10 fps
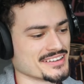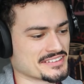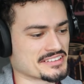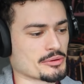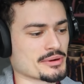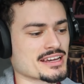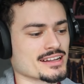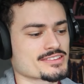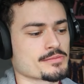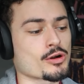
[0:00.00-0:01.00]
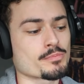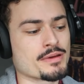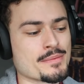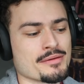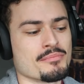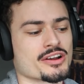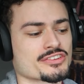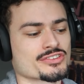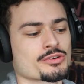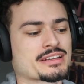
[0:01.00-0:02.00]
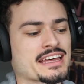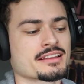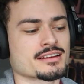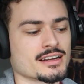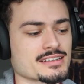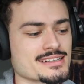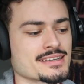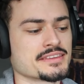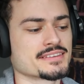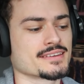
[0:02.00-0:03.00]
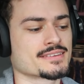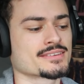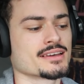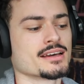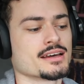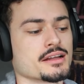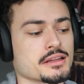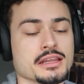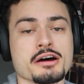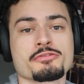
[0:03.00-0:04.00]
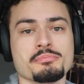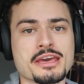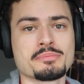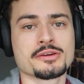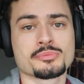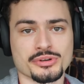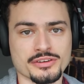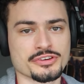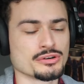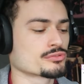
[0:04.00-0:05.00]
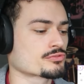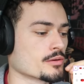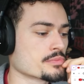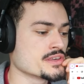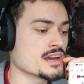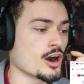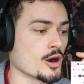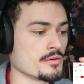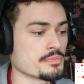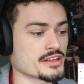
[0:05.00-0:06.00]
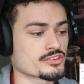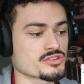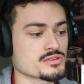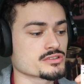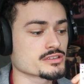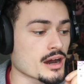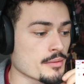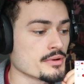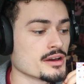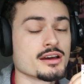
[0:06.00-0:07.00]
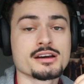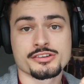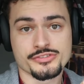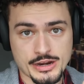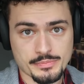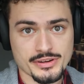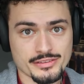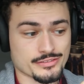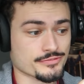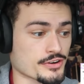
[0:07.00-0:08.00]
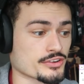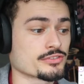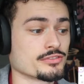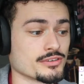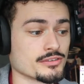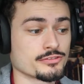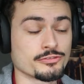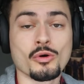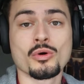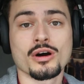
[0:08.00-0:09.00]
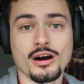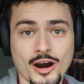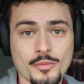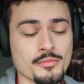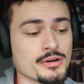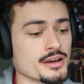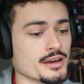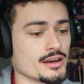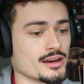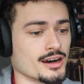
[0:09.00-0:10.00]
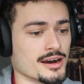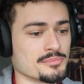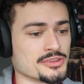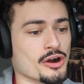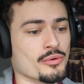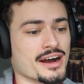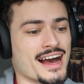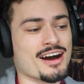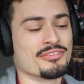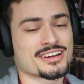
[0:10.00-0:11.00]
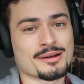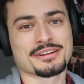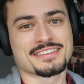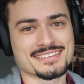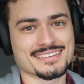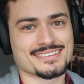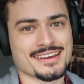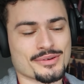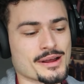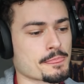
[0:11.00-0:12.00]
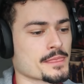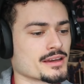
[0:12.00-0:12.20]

So today we got some more Baby Monster related content. This is Love Maybe preview from the album that's soon to come, Drip, their first full album. I have a couple of things to say, right?